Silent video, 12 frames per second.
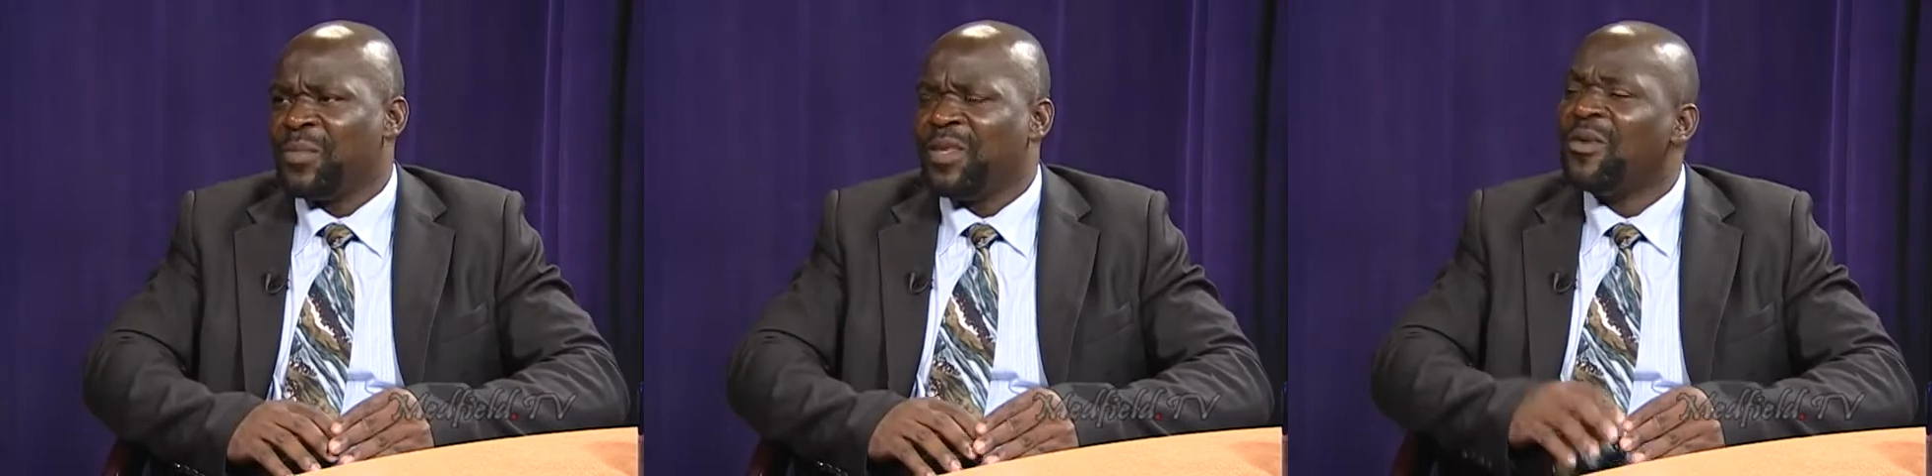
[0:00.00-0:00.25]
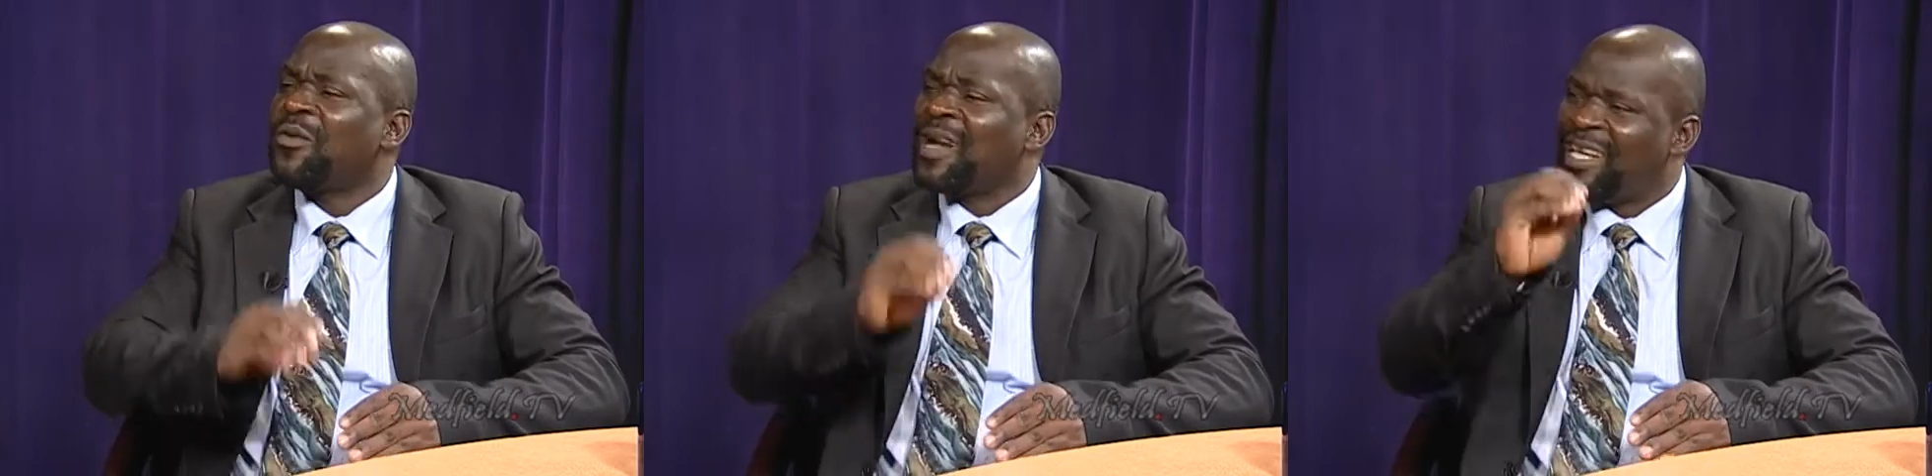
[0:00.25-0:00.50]

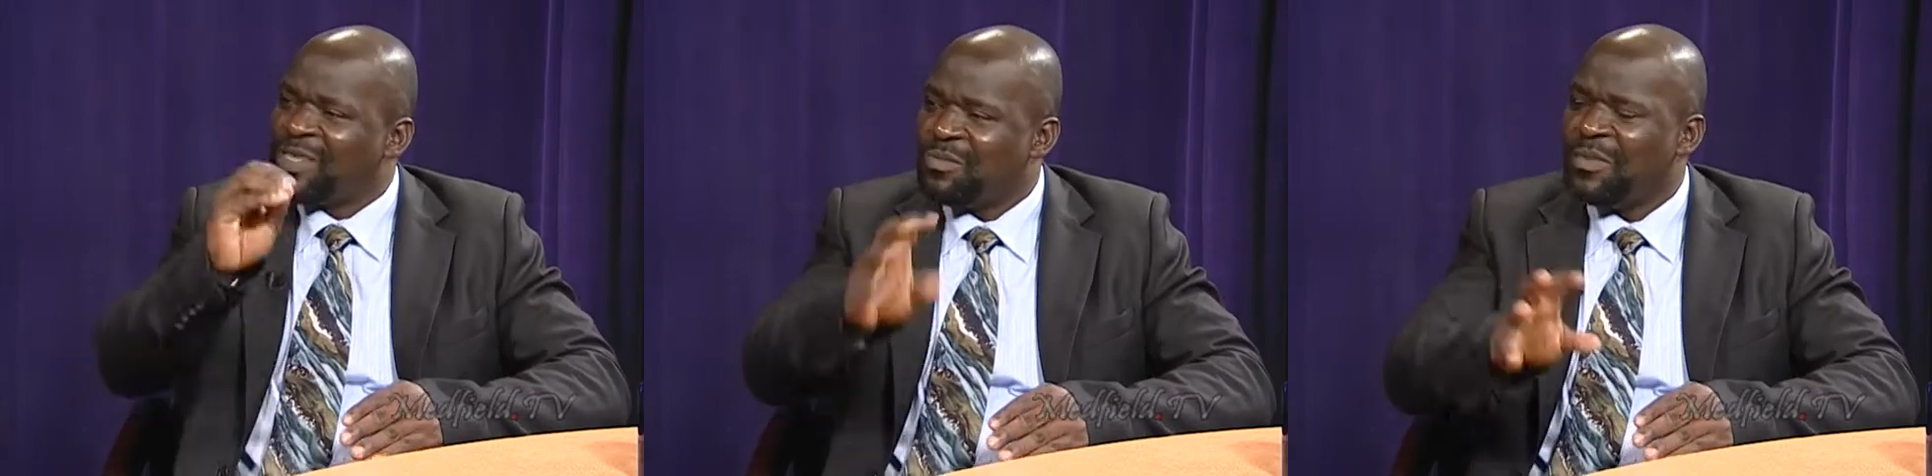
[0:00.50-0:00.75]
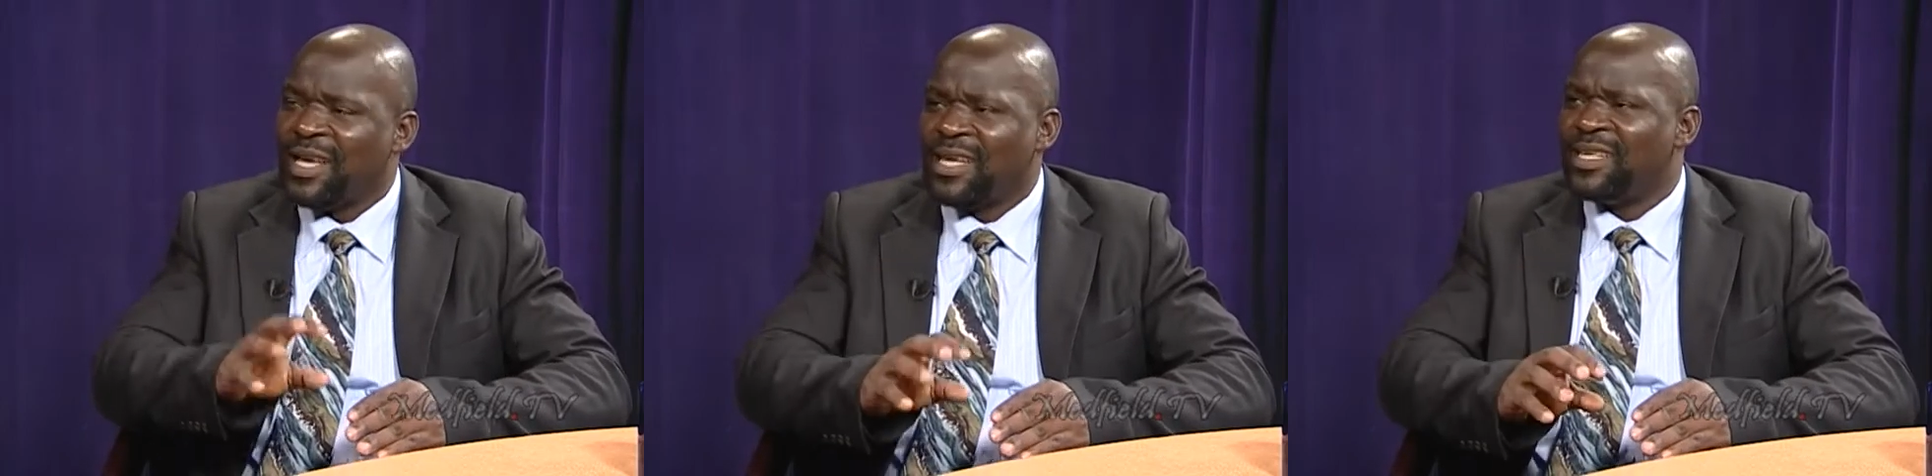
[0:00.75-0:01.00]
You can't
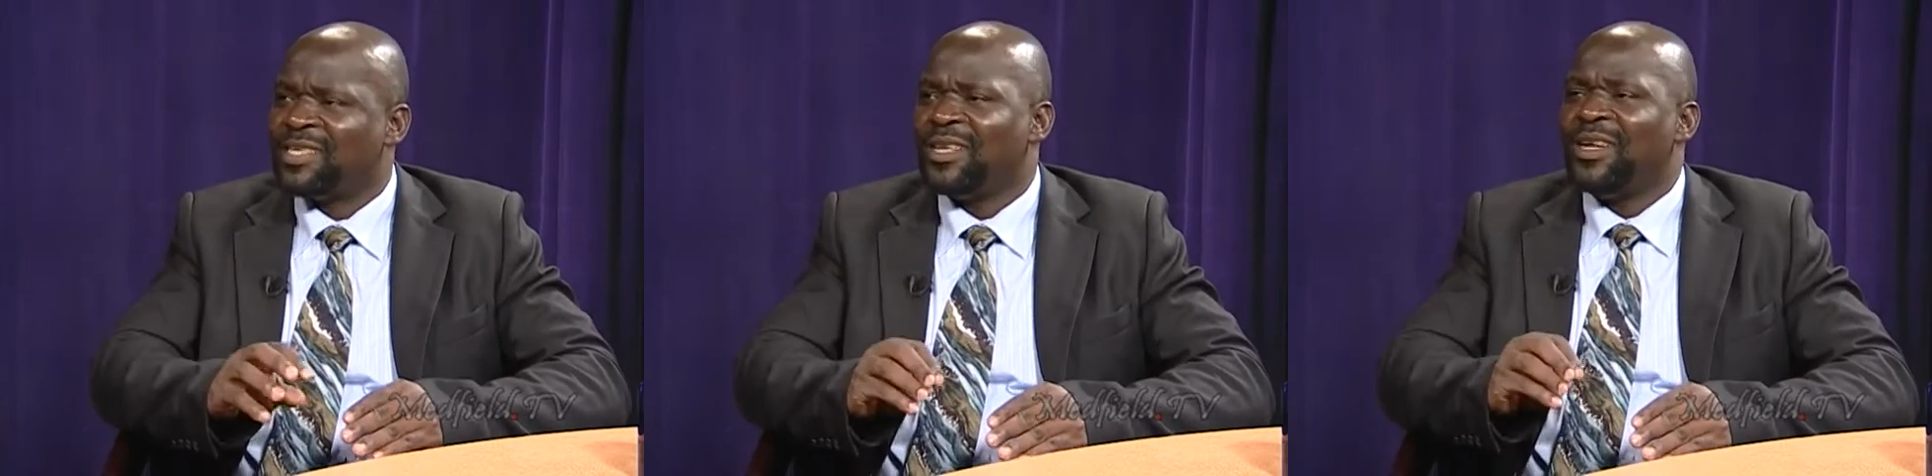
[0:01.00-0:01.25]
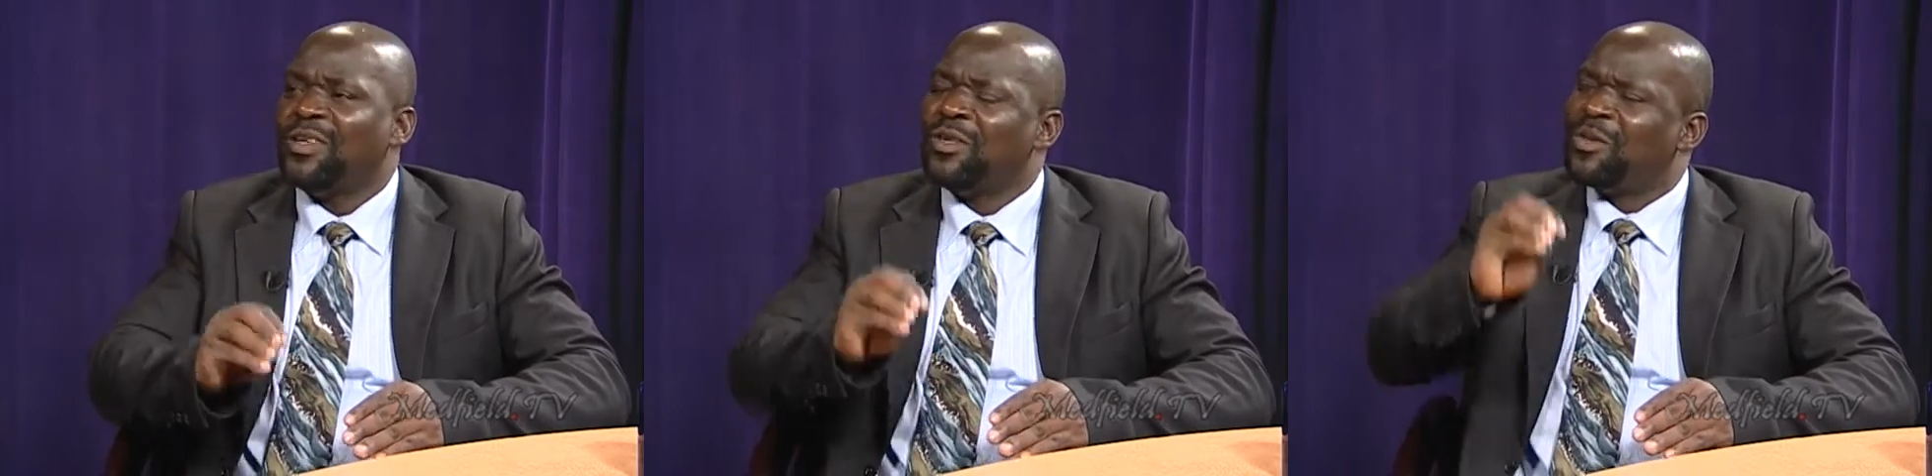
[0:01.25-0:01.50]
make it.
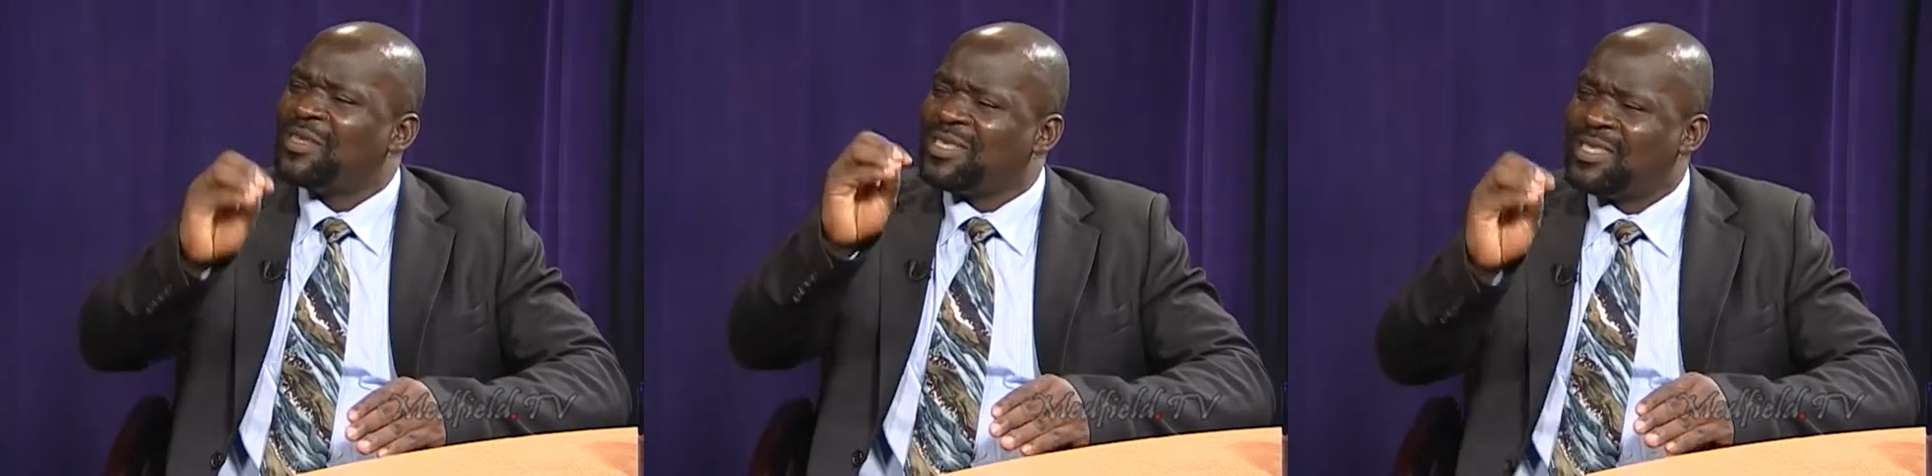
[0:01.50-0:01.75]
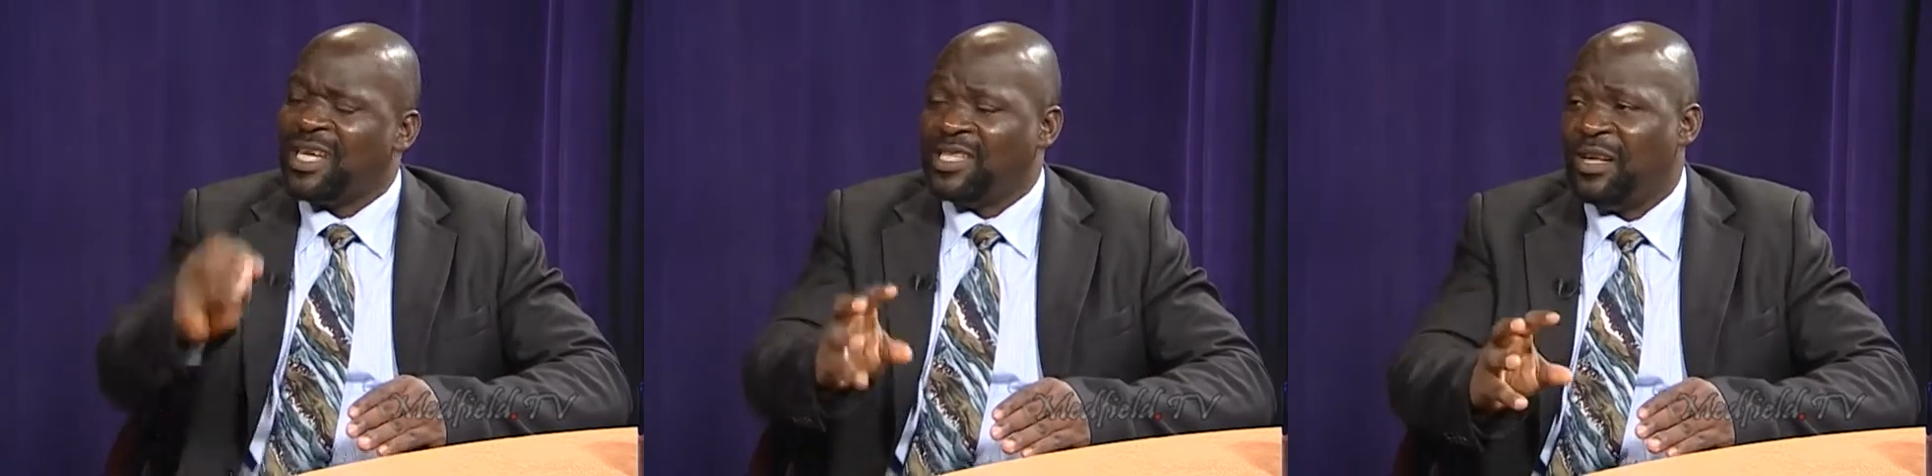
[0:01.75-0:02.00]
You're
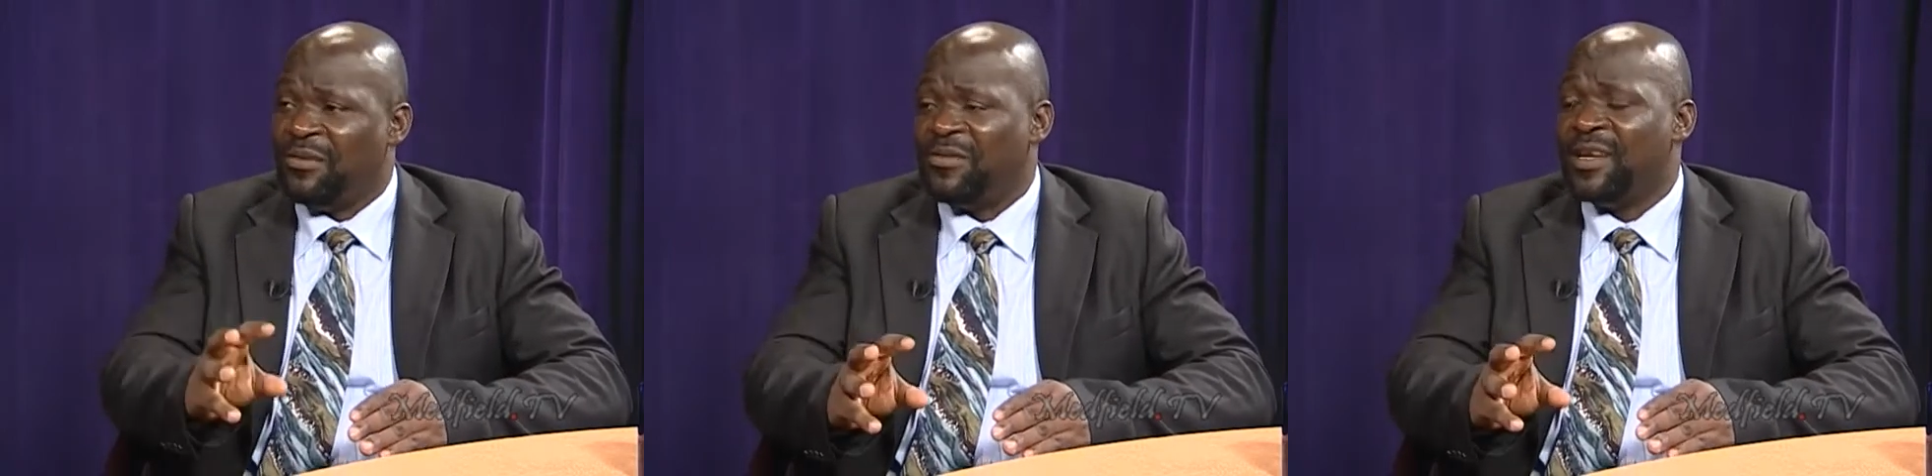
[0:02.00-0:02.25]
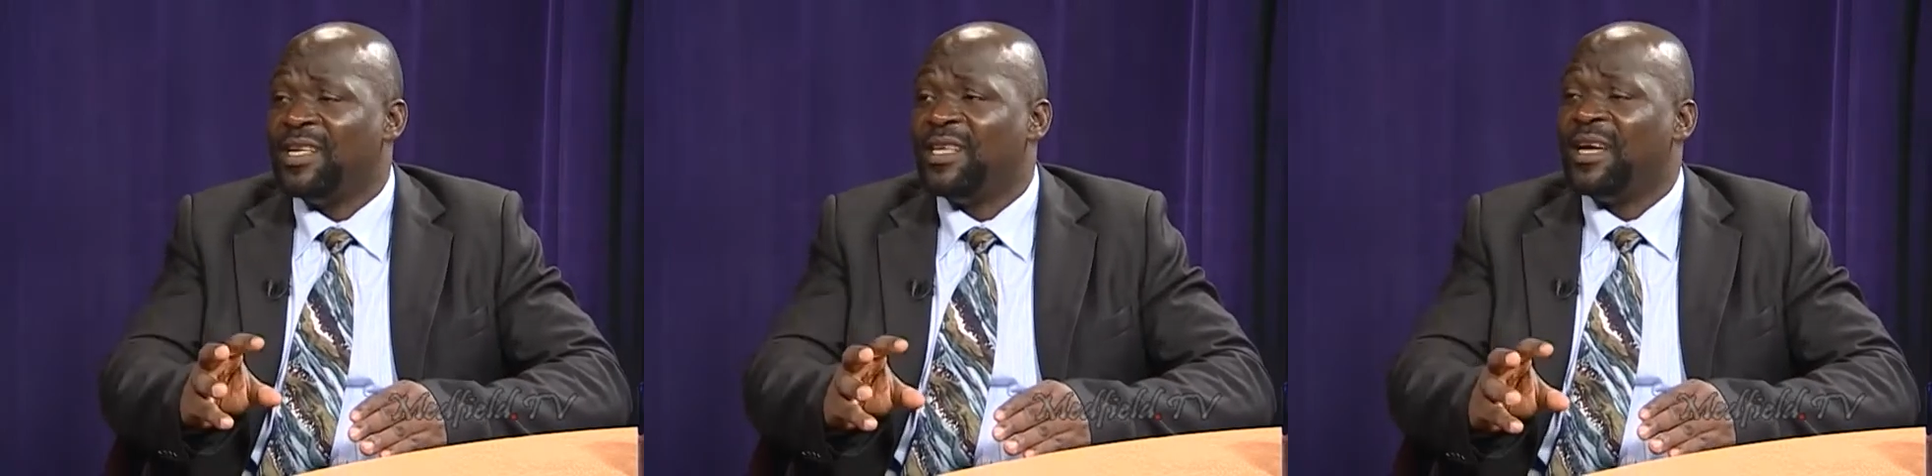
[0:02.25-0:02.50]
such a
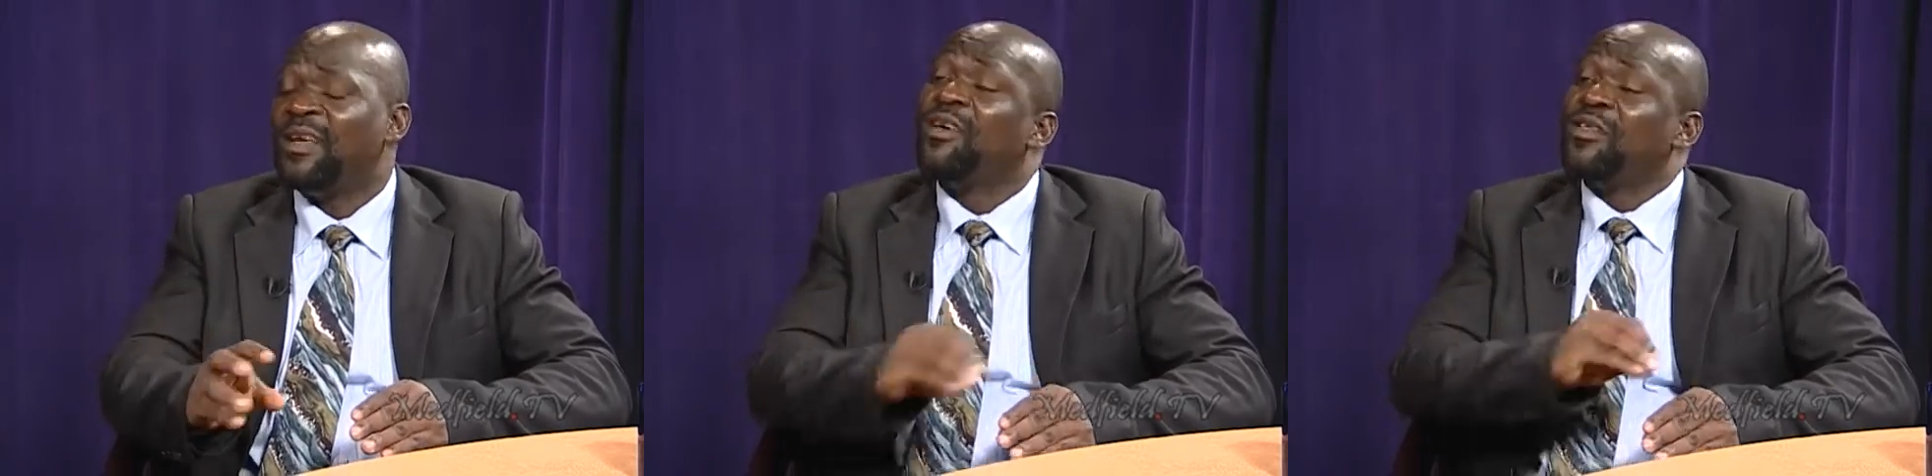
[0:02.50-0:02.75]
failure.